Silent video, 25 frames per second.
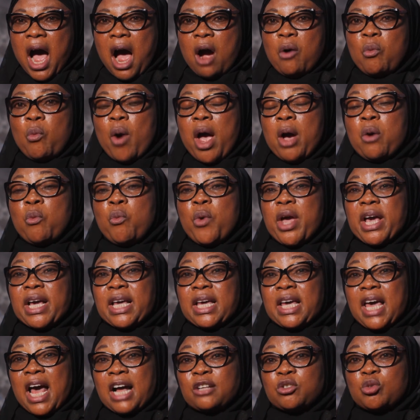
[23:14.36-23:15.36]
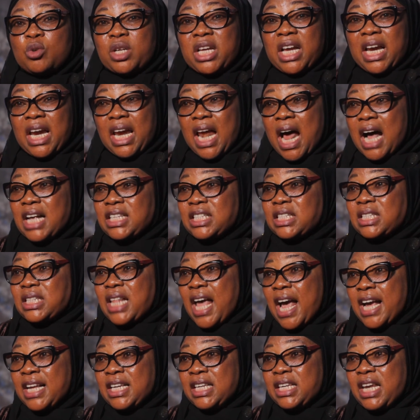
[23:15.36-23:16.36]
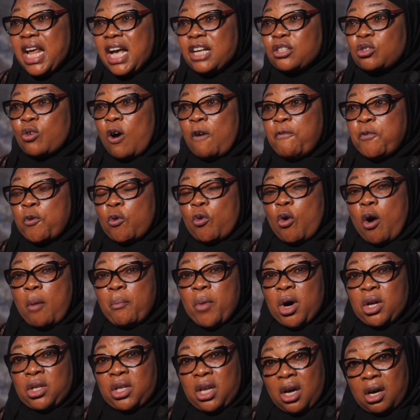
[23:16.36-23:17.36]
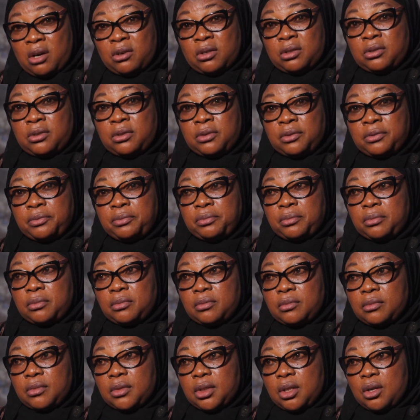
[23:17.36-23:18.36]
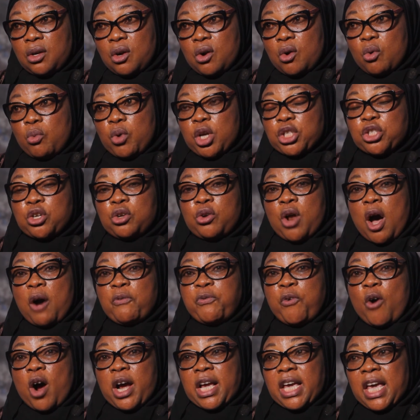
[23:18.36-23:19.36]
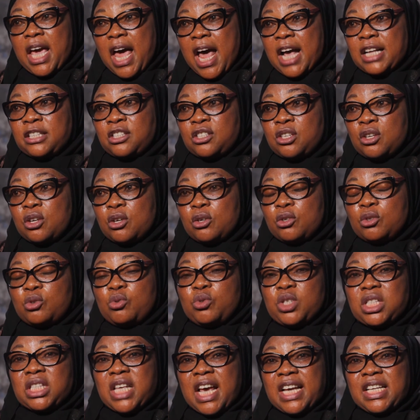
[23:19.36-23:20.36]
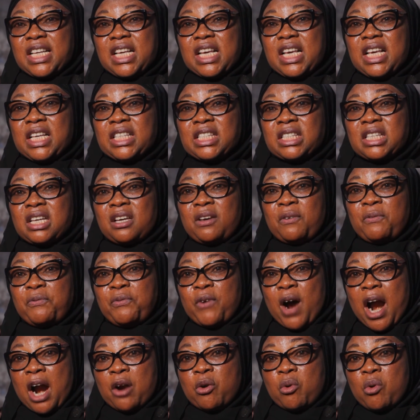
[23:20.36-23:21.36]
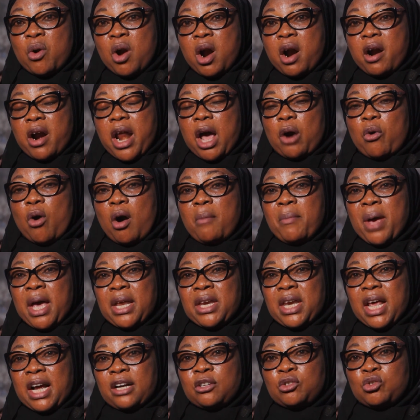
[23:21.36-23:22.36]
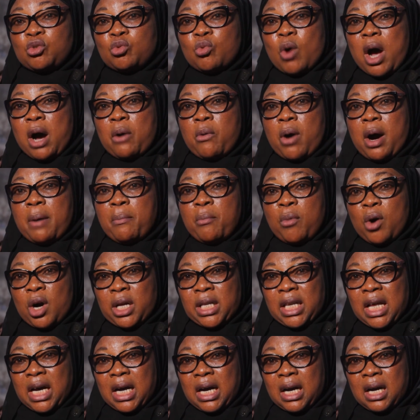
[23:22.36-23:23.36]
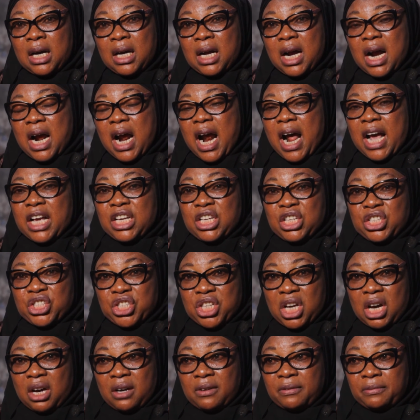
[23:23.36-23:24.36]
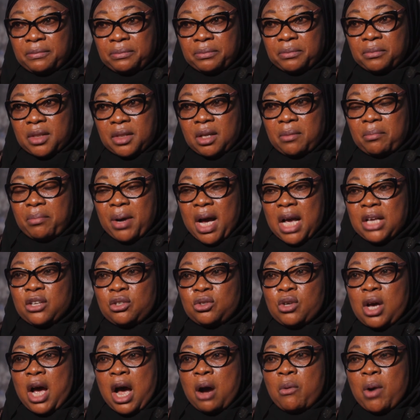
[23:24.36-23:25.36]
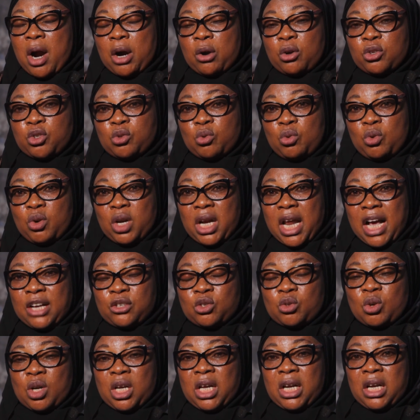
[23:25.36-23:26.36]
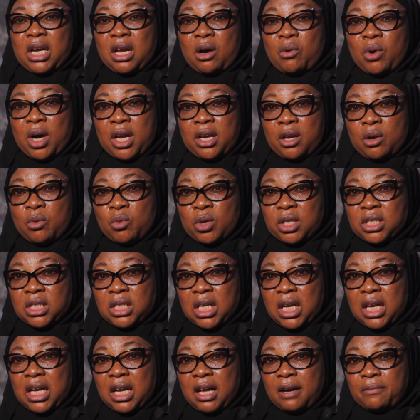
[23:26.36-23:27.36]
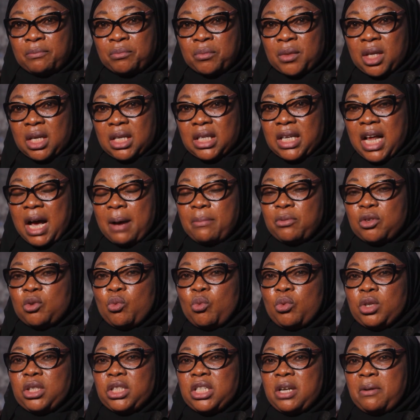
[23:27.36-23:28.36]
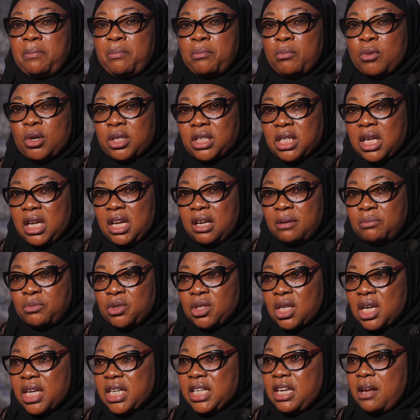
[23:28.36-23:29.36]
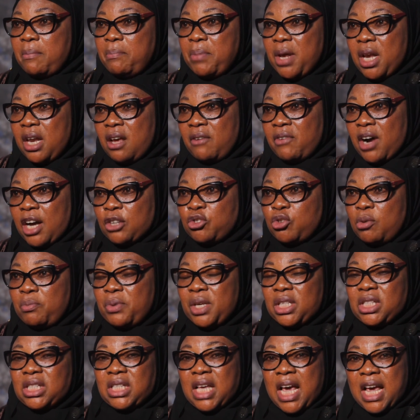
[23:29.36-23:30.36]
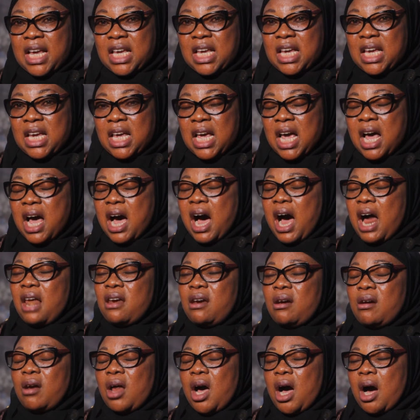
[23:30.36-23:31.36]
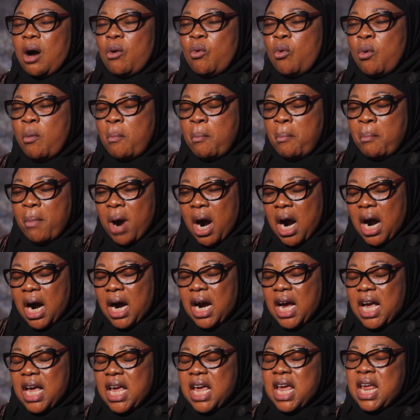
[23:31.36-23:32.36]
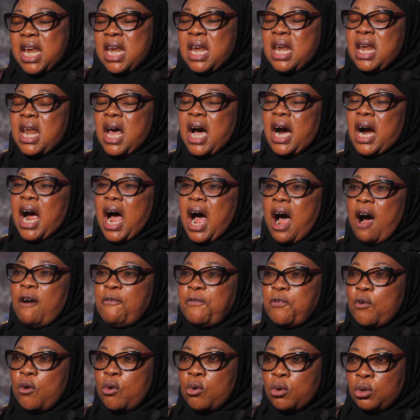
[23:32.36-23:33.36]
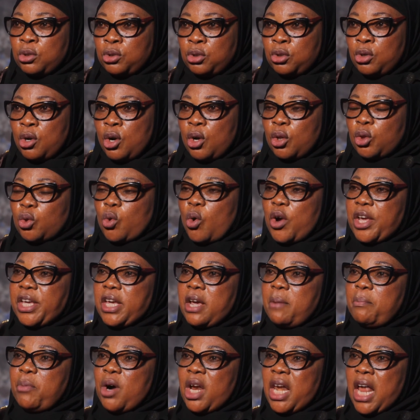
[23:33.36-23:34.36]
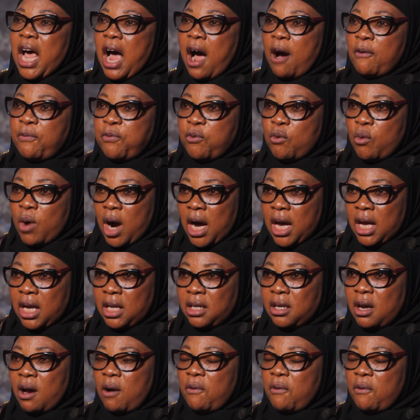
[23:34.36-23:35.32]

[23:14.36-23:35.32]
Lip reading: And when we get to the last 10 days of Ramadan, we should not forget to say the istighfar recommended to our mother Aisha by our Rasulullah sallallahu alaihi wasallam, that the Muslims, the believers, should be saying, Allahumma innaka hafuhun tuyibu lehafuhan